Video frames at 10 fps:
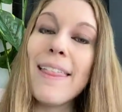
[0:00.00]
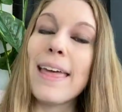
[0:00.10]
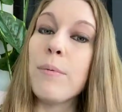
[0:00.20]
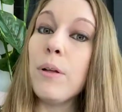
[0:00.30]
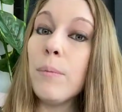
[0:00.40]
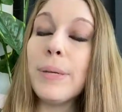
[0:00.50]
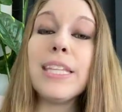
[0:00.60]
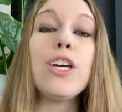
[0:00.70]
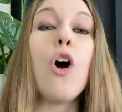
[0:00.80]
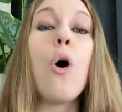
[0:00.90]
They will be
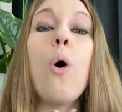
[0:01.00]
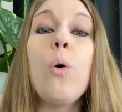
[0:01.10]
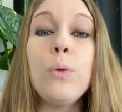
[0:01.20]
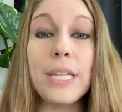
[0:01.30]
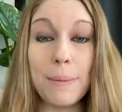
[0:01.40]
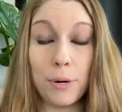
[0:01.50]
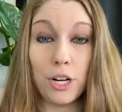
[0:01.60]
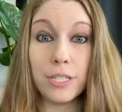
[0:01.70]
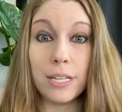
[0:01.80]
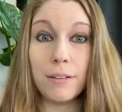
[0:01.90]
the only
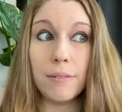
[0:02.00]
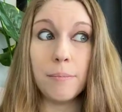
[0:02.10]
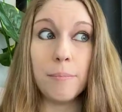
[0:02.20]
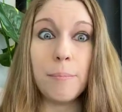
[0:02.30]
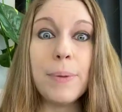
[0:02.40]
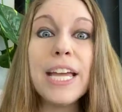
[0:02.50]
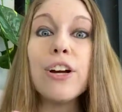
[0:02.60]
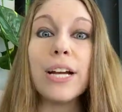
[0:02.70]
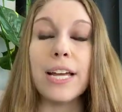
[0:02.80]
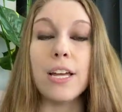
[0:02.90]
person,
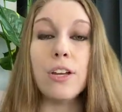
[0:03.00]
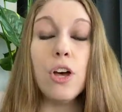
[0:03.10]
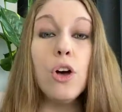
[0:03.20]
period,